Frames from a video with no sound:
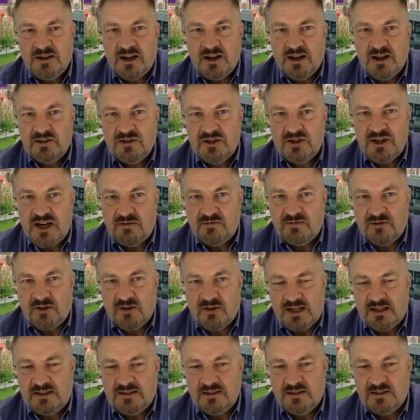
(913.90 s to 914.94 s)
jet
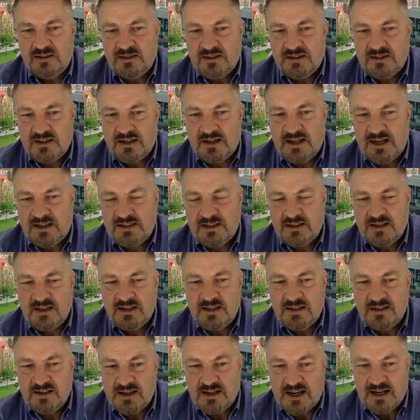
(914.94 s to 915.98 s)
fighter. So there's
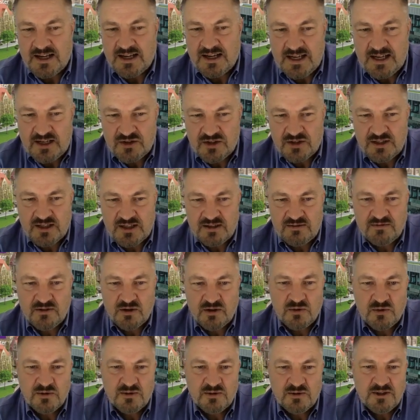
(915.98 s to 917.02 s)
an initiative
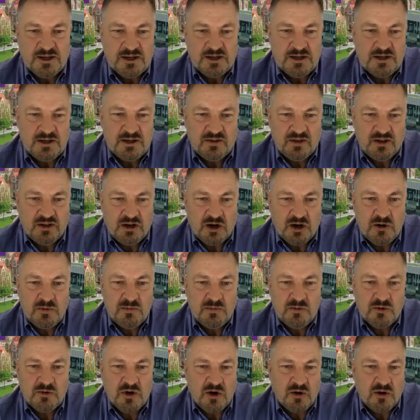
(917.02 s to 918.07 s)
called the
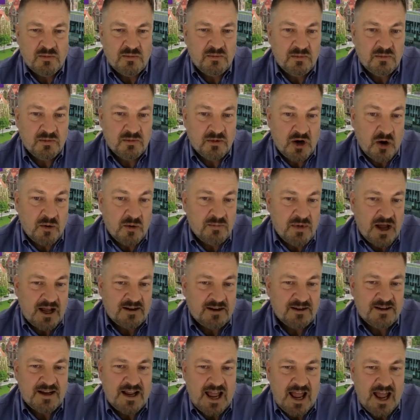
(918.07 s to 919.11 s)
Global Combat
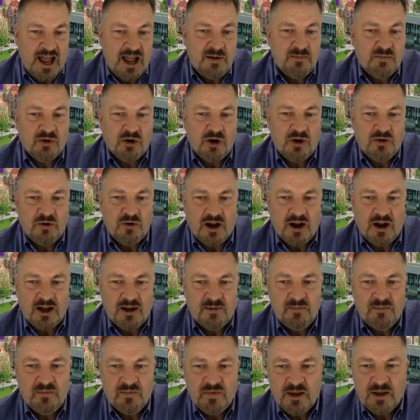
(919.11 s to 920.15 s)
Air
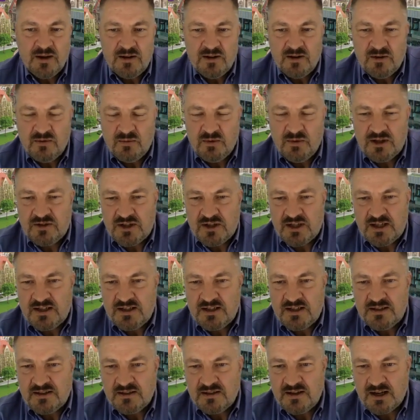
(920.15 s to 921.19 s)
Program, which
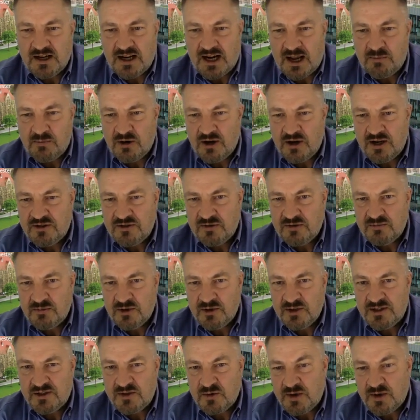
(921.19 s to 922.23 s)
is a collaboration
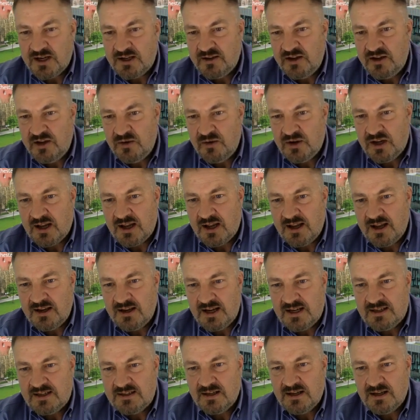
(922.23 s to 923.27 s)
between the
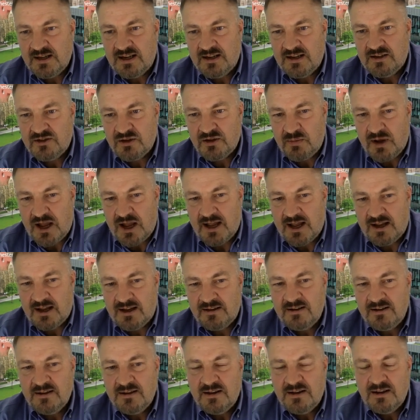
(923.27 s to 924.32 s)
UK, Italy, and
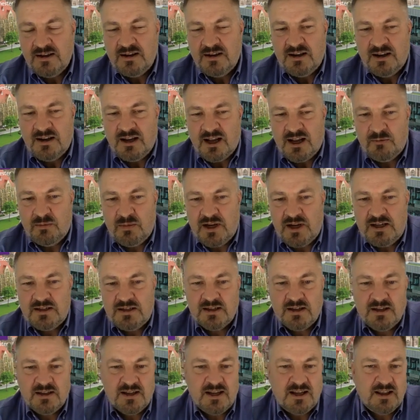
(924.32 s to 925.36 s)
Japan. And
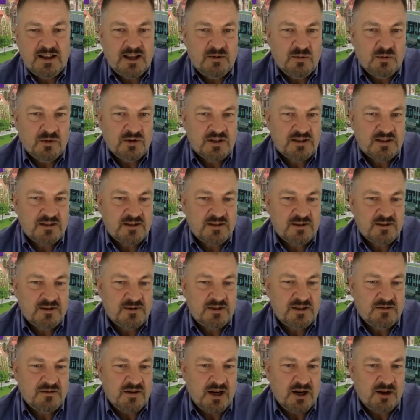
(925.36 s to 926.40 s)
basically, they want to
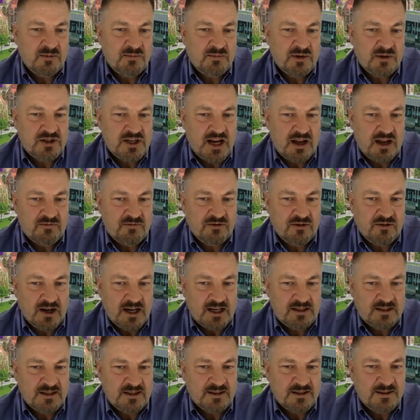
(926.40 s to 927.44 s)
develop a jet
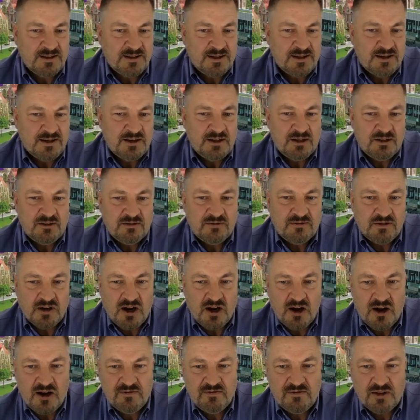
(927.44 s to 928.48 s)
fighter for
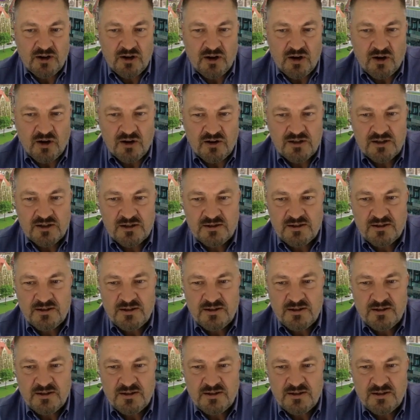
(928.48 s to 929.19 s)
half the cost